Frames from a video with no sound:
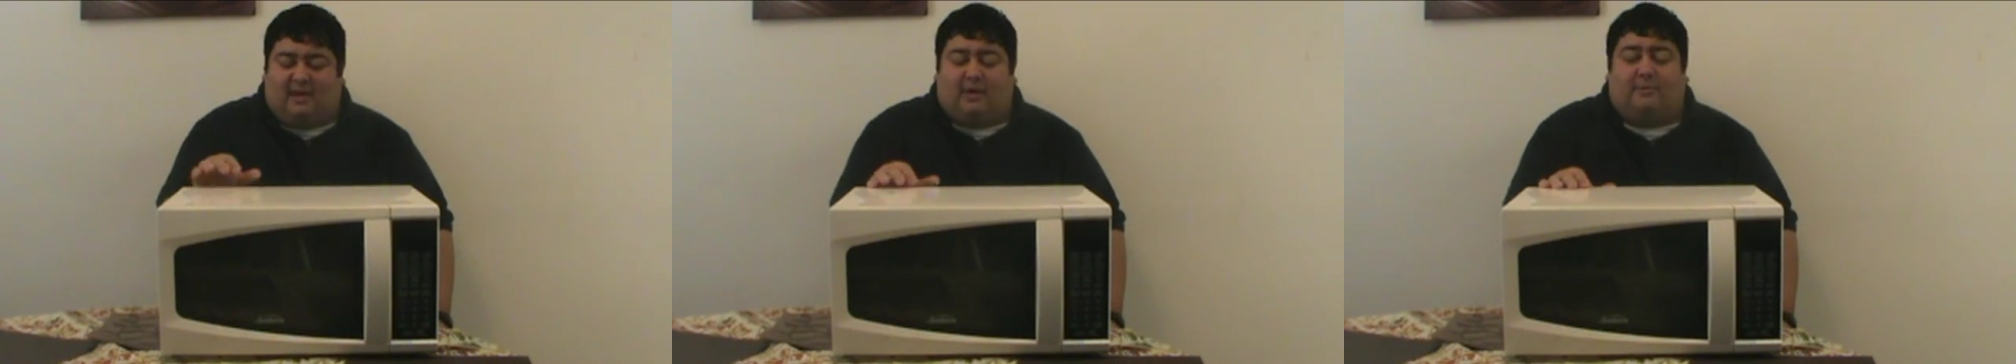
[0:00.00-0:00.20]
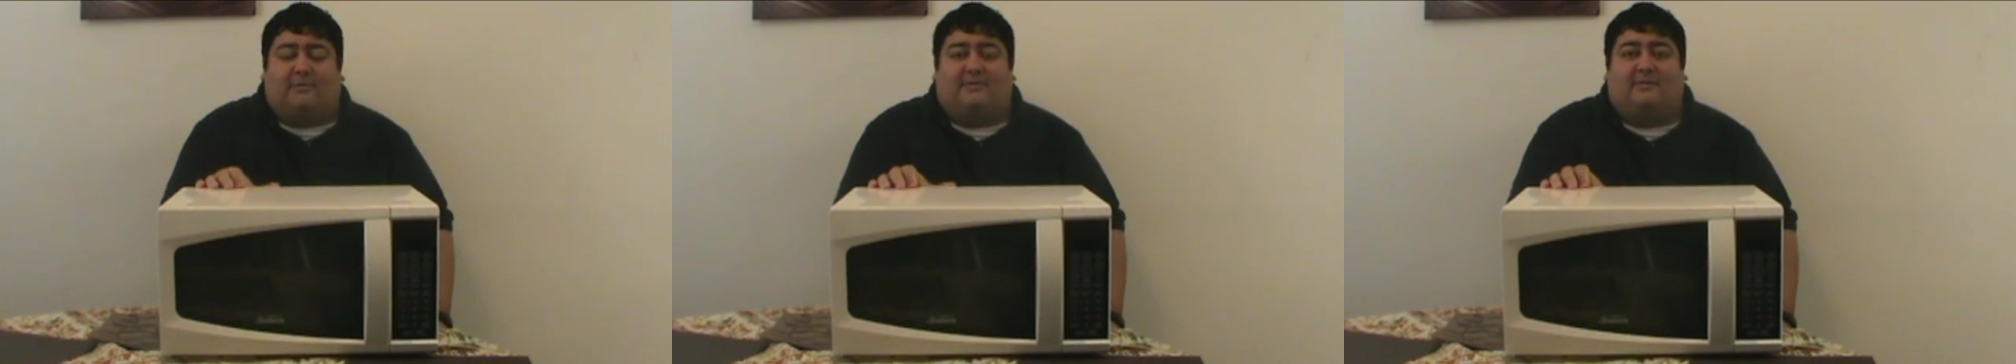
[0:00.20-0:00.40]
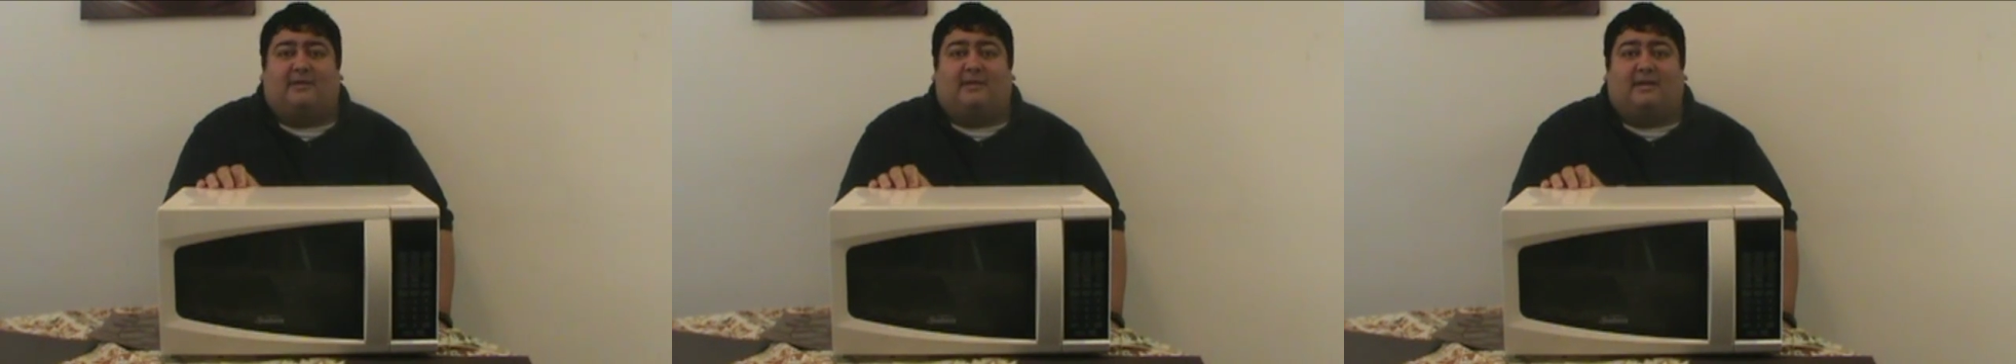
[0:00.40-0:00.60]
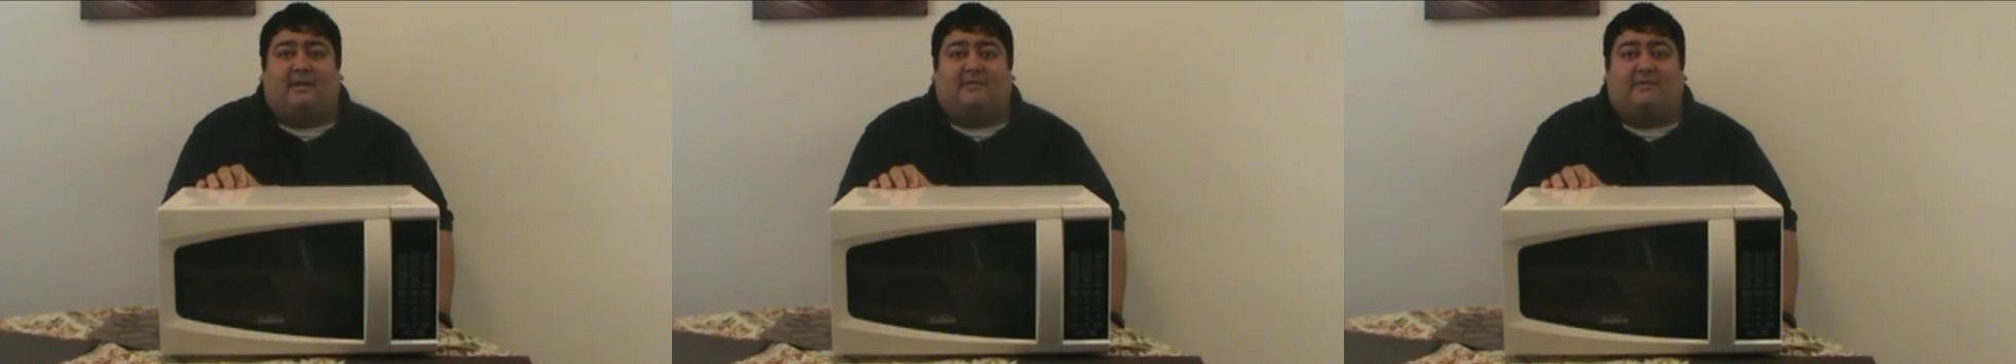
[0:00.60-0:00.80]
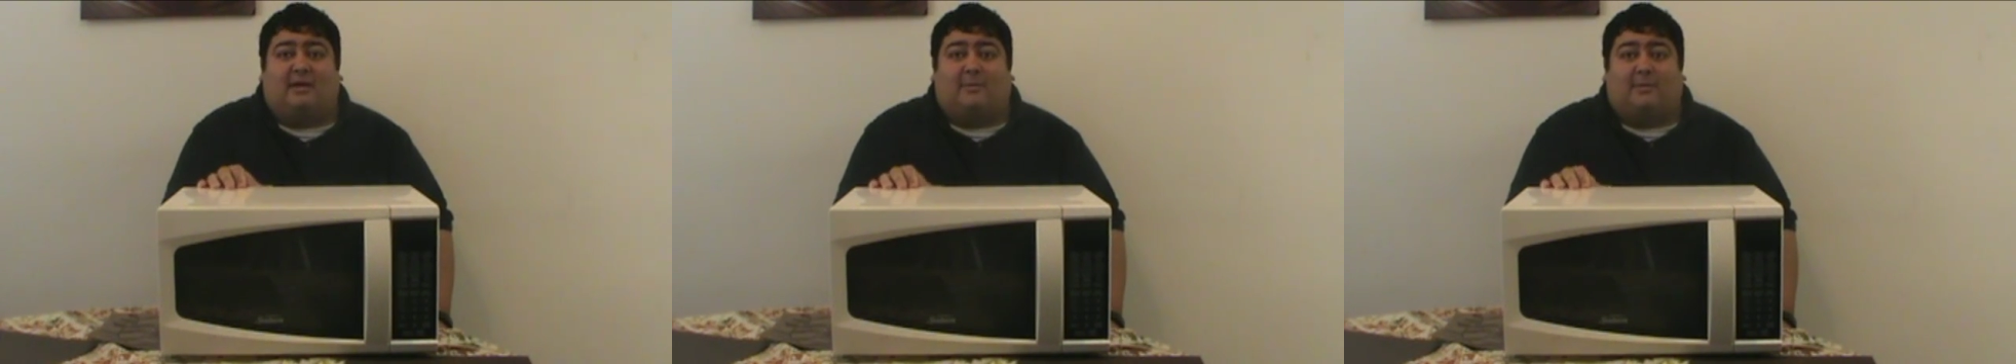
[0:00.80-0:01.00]
I hope to see you
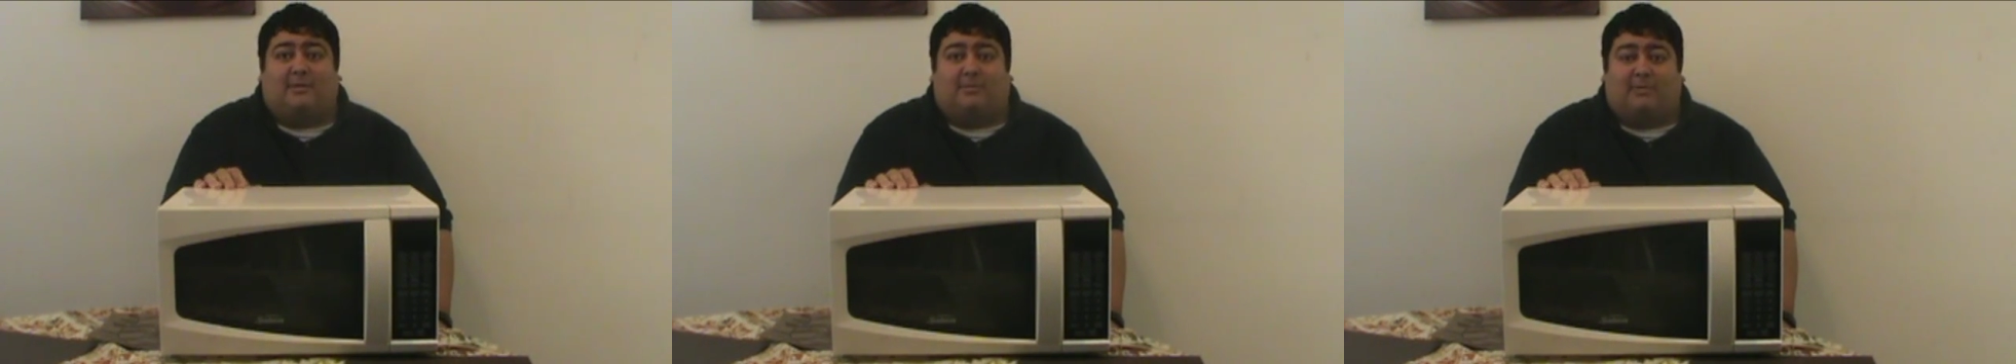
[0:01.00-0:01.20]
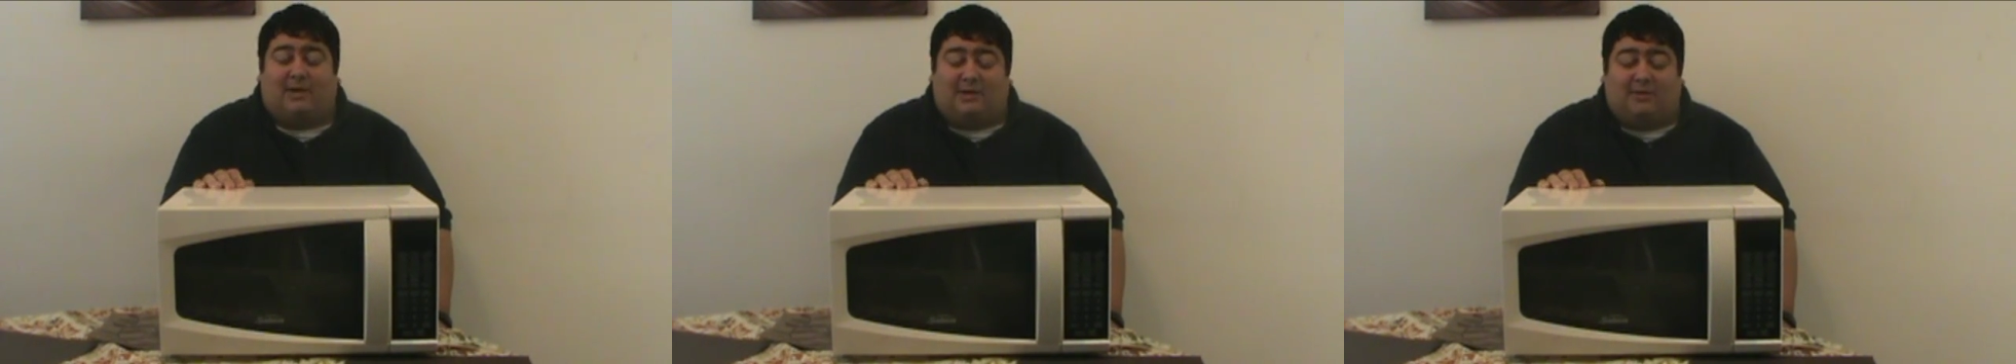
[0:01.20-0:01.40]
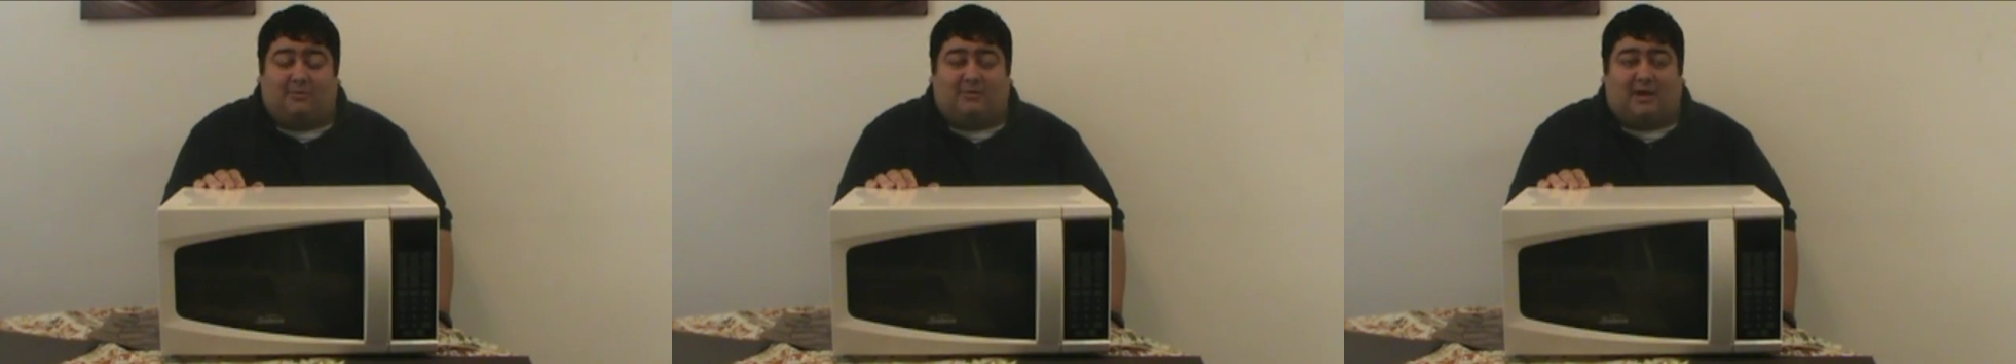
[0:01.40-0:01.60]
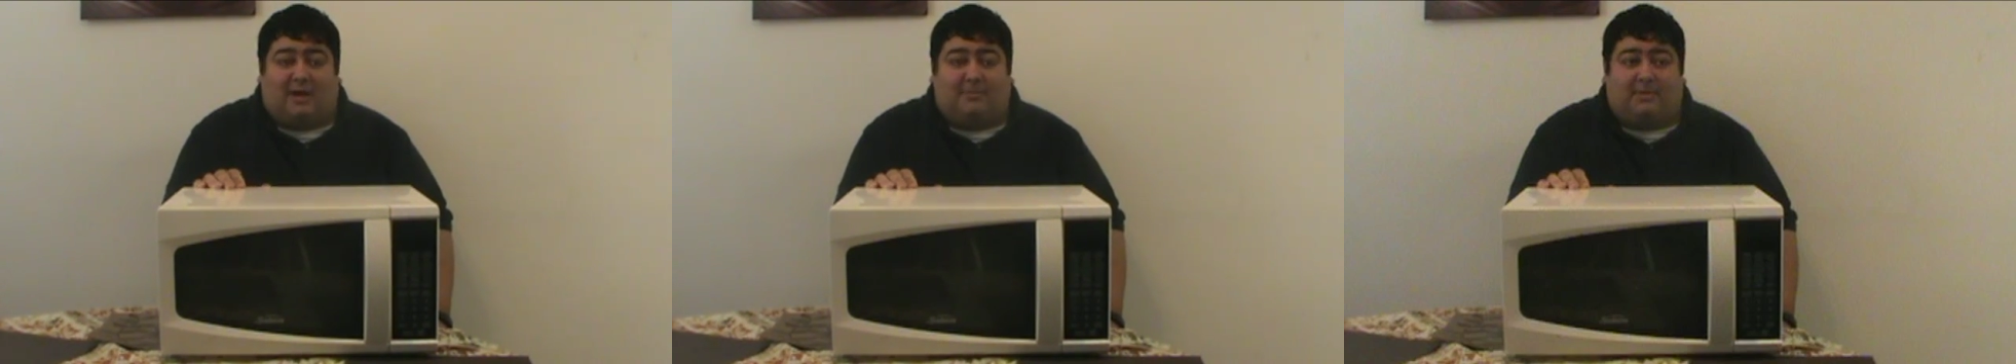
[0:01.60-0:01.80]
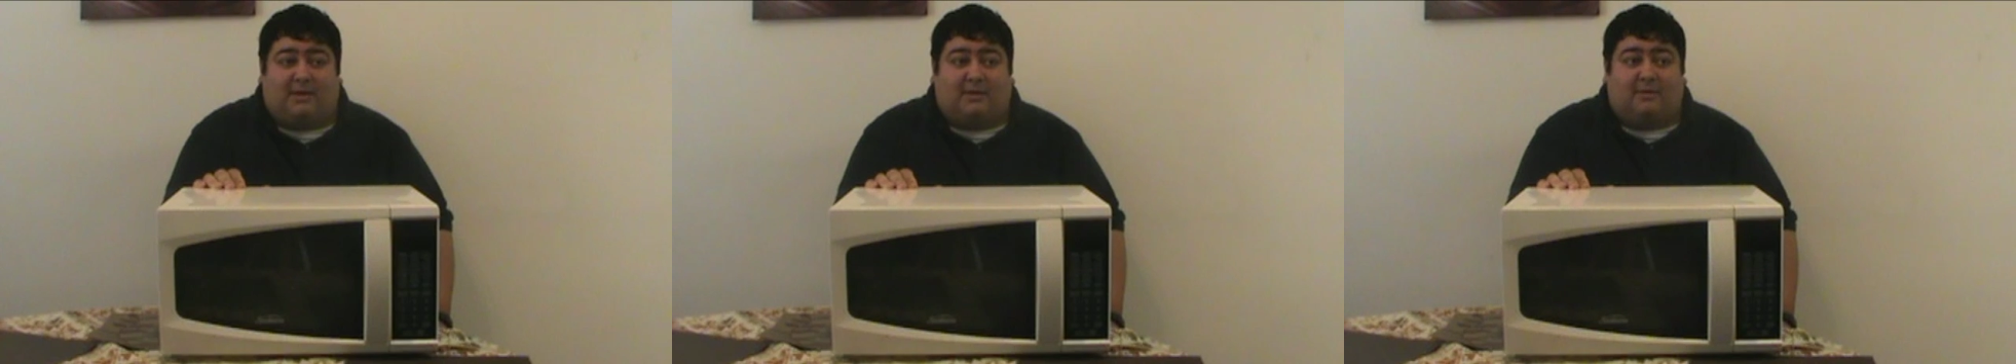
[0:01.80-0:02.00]
next time with a brand new
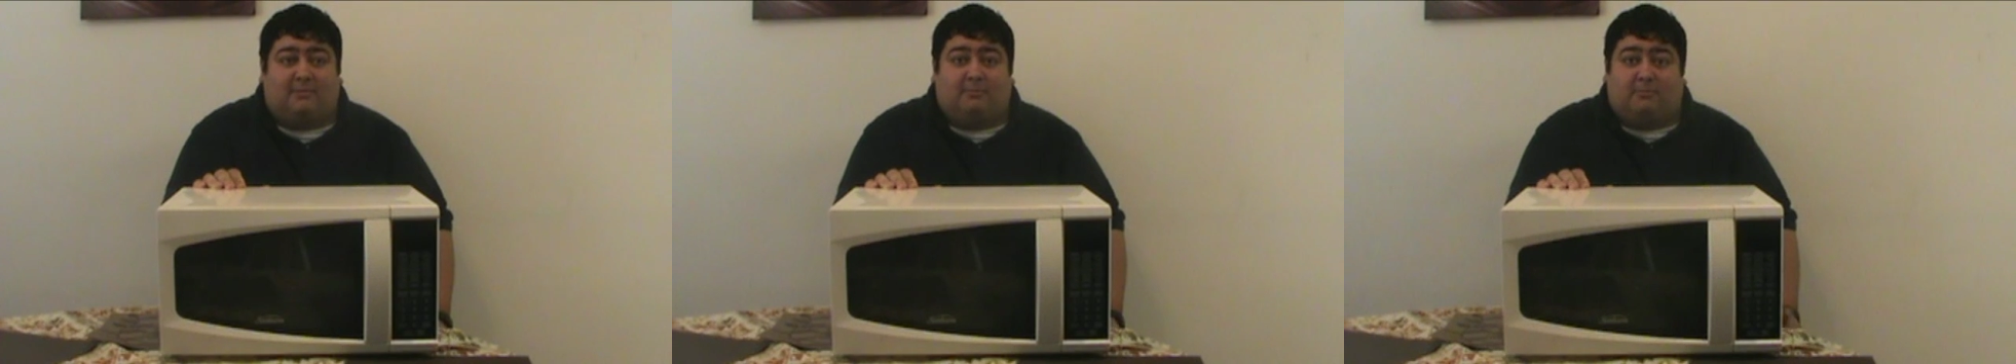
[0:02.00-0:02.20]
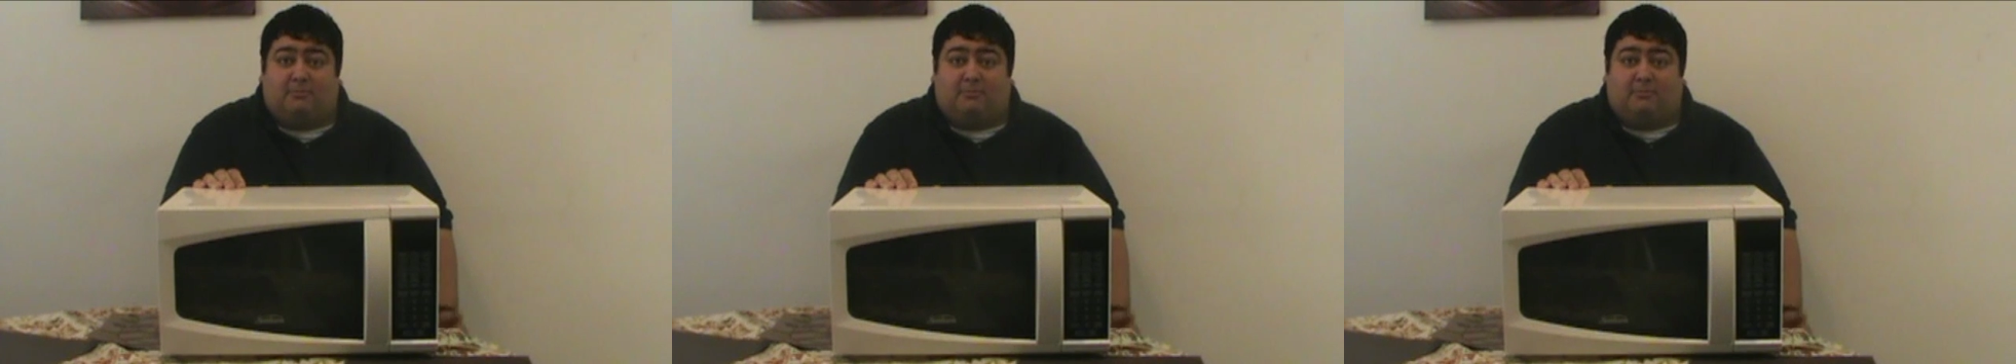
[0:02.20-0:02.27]
topic,